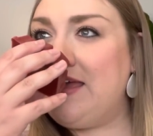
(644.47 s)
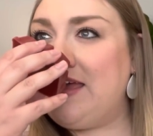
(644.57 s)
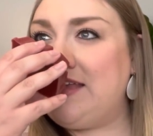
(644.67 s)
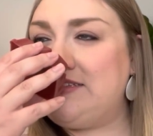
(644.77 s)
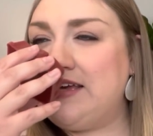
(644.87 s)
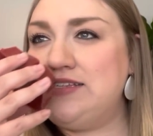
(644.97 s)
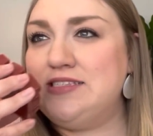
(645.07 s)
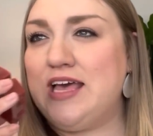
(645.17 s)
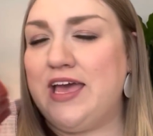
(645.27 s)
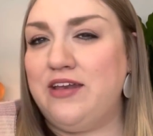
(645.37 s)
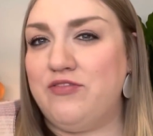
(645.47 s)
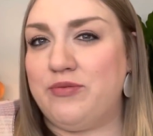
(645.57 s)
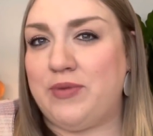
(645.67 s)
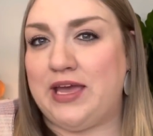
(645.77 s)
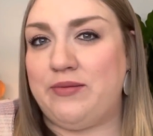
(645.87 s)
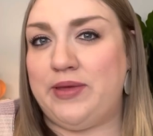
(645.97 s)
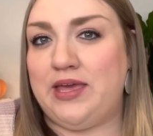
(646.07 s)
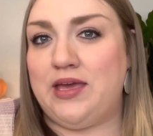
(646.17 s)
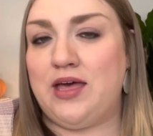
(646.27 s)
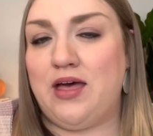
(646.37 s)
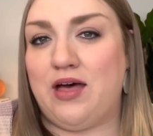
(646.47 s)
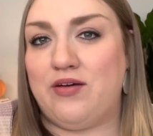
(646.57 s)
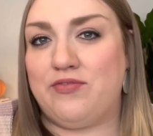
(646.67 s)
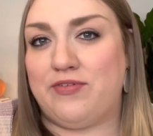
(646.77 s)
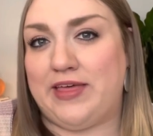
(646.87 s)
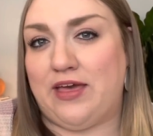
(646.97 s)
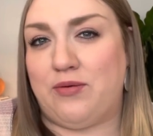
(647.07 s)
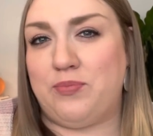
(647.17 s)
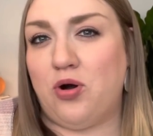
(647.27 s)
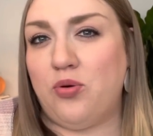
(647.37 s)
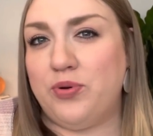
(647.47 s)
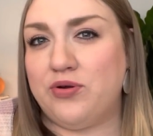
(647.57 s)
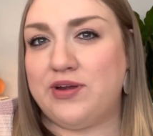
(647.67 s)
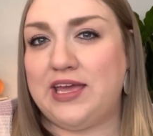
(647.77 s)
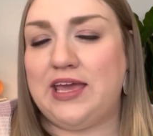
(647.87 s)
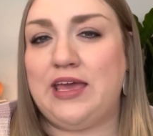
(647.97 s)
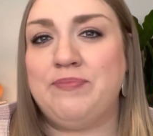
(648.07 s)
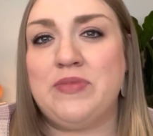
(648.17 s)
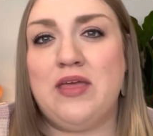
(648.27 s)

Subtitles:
It does kind of remind me of like a potpourri